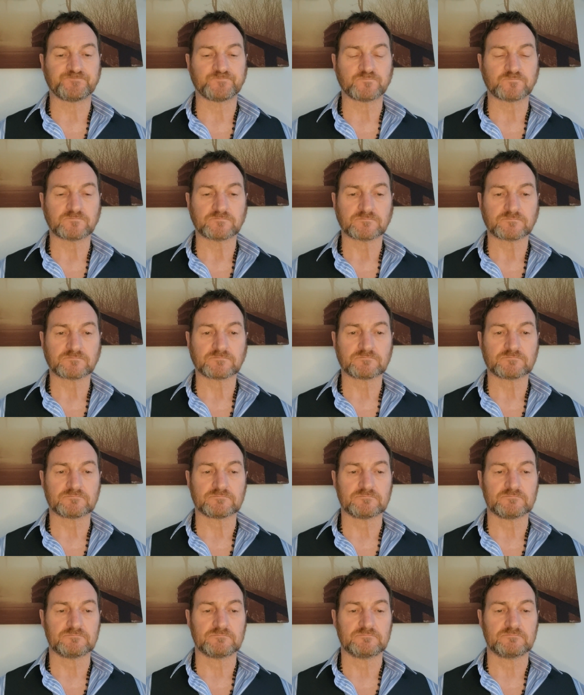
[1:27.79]

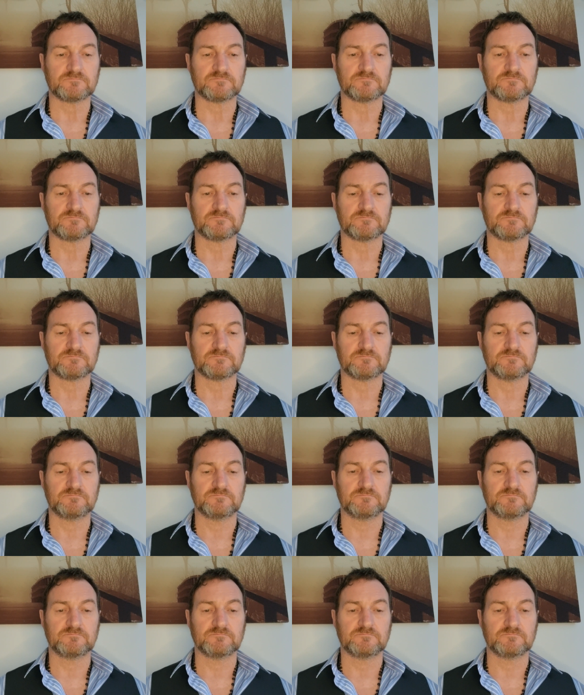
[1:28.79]

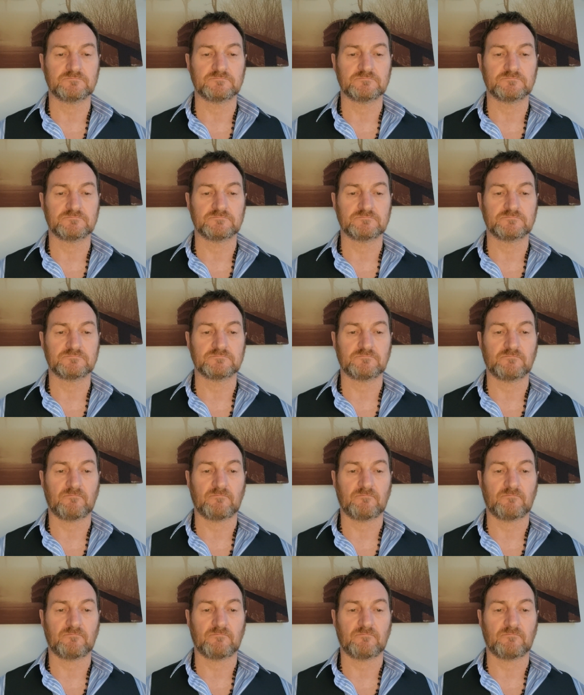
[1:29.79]
No one is speaking in this clip.